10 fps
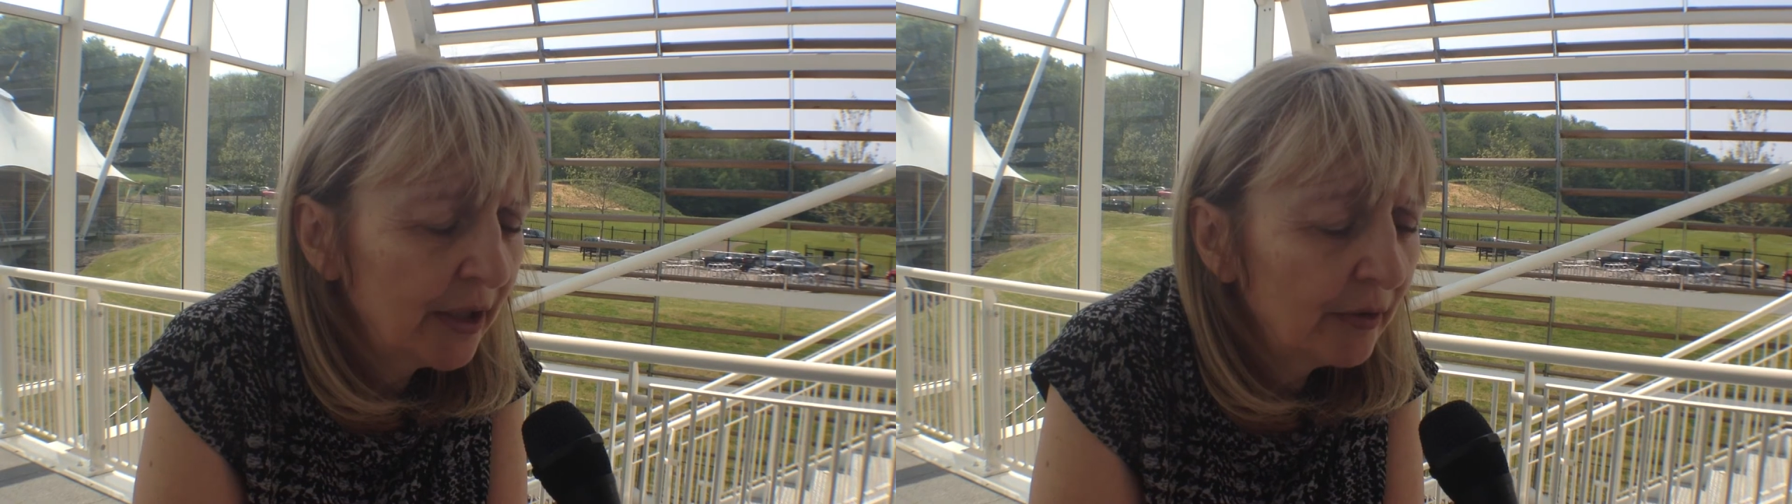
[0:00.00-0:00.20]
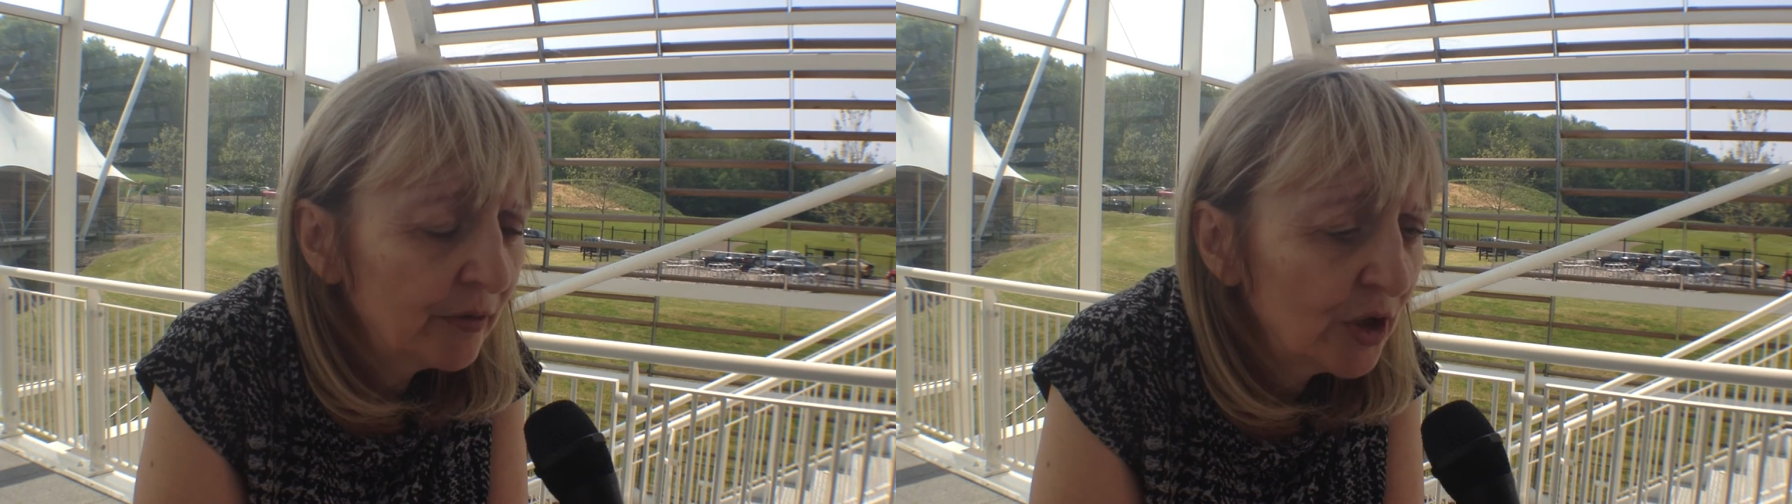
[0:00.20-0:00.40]

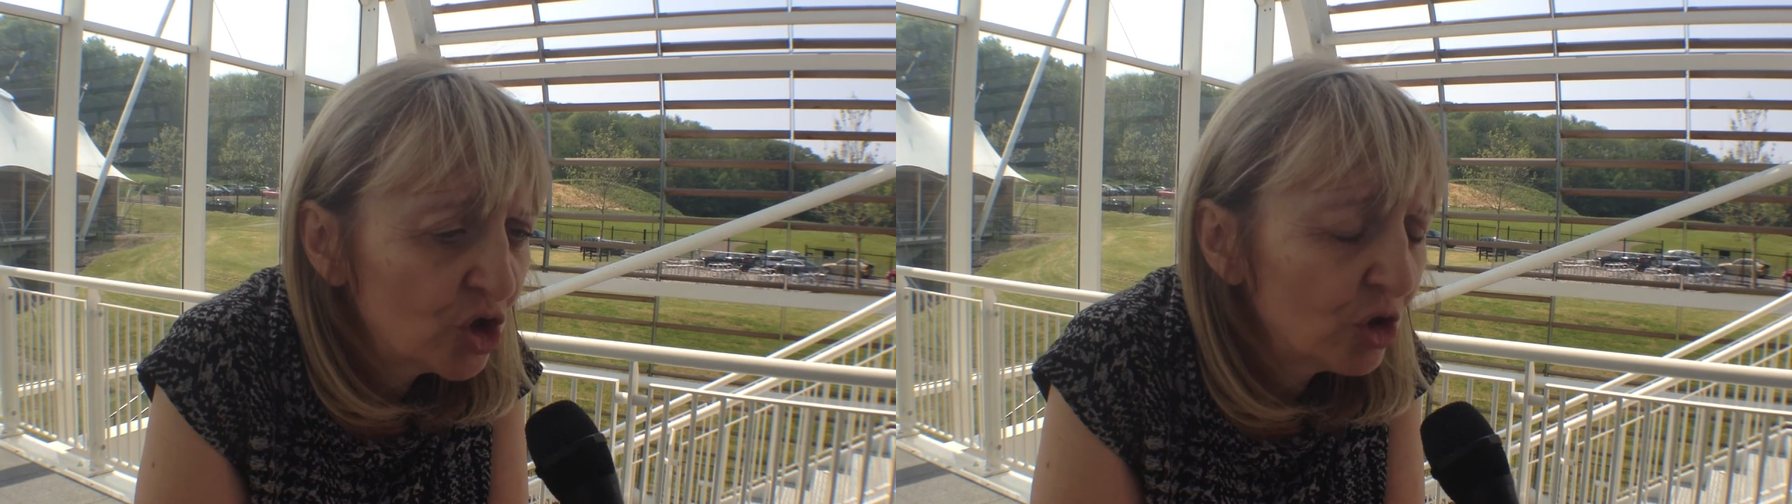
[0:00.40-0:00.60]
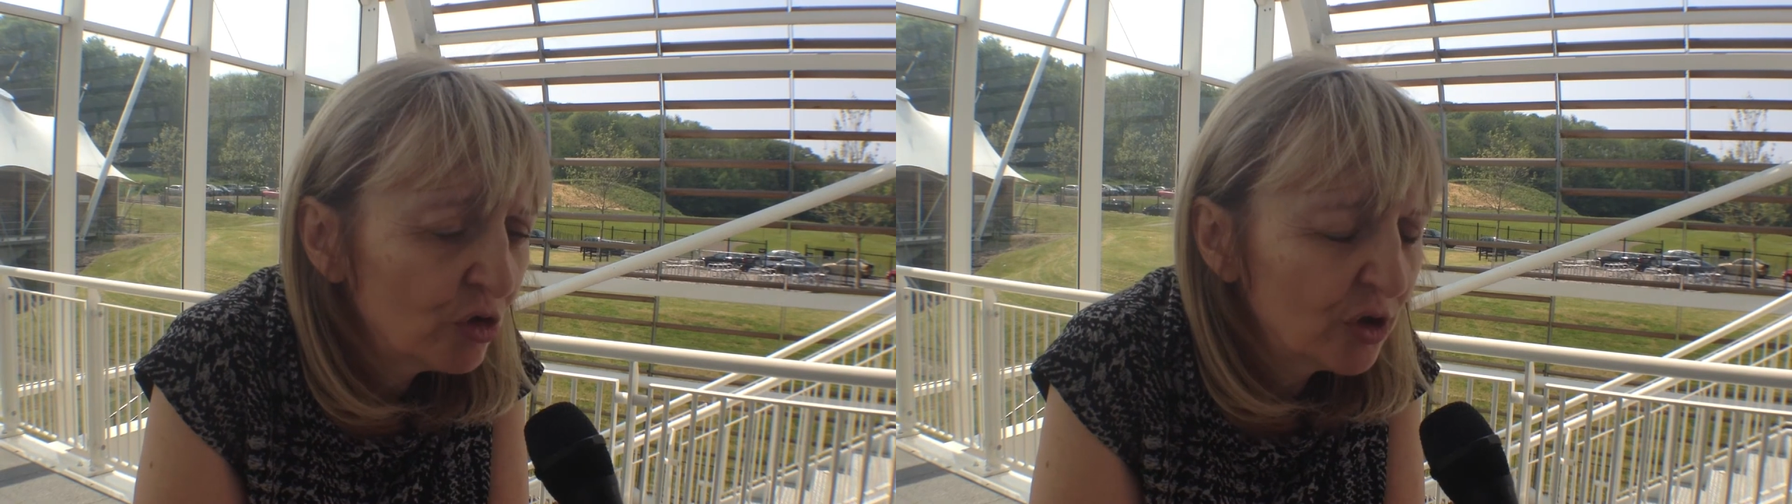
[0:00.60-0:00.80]
you know, the
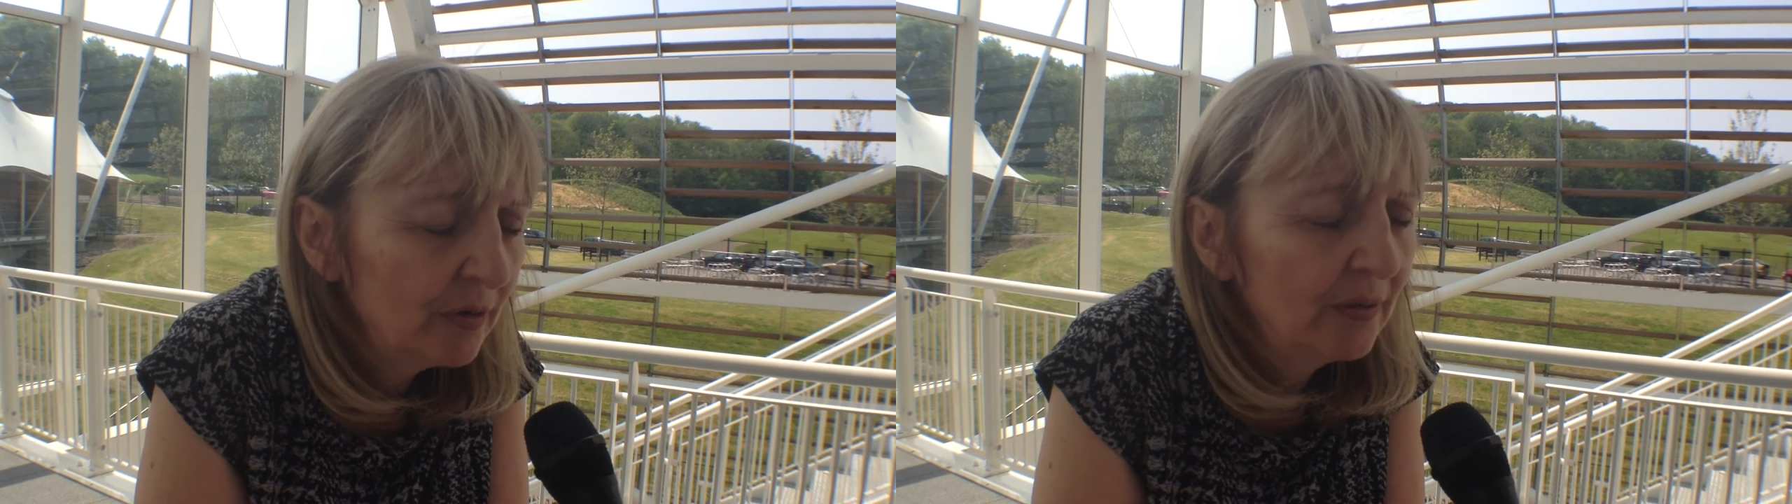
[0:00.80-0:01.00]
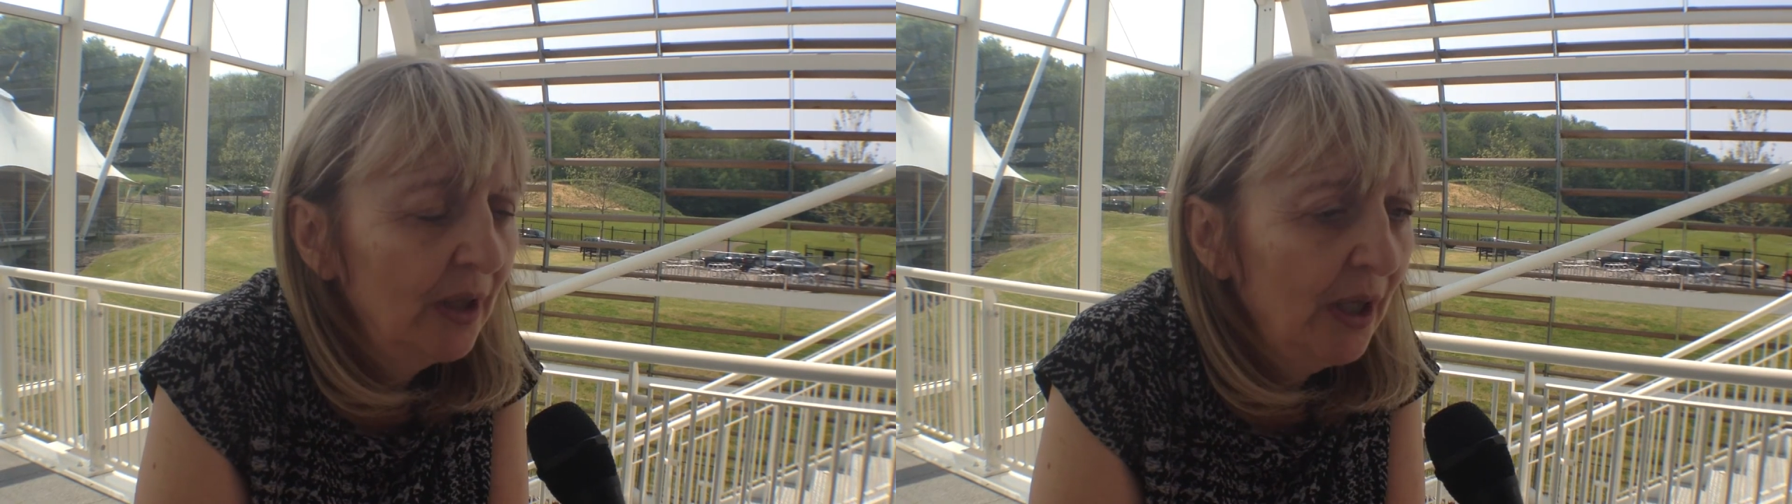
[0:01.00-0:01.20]

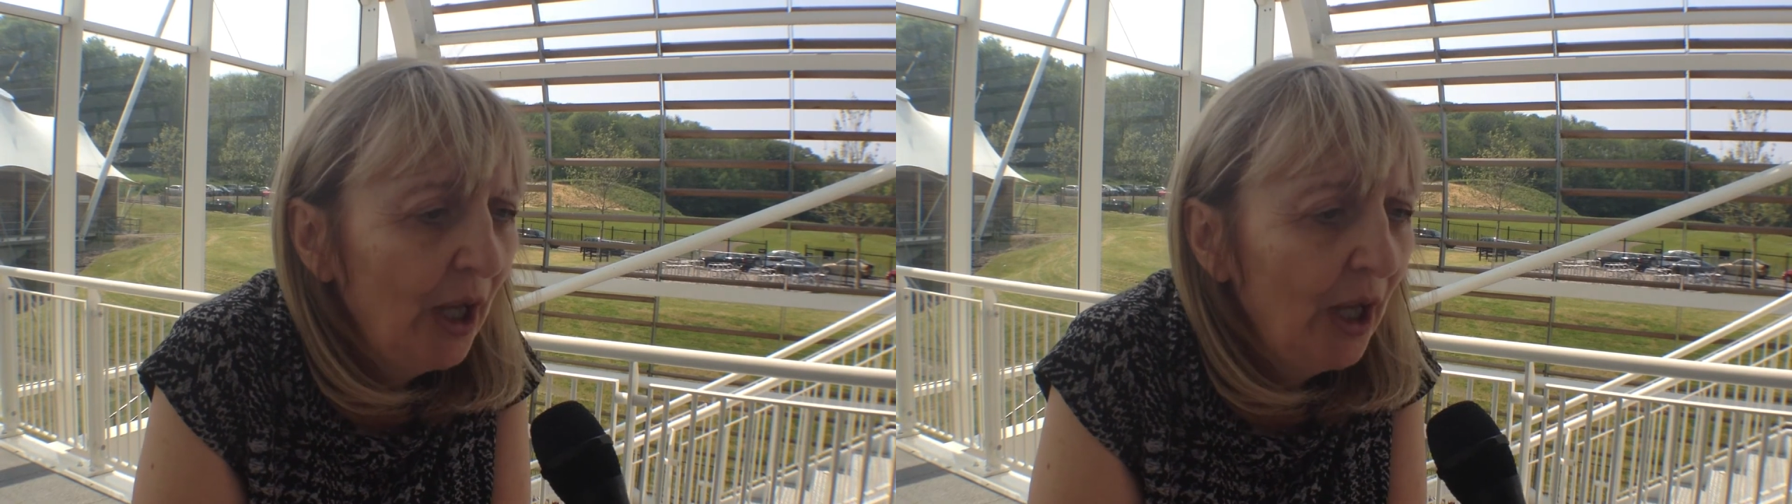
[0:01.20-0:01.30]
children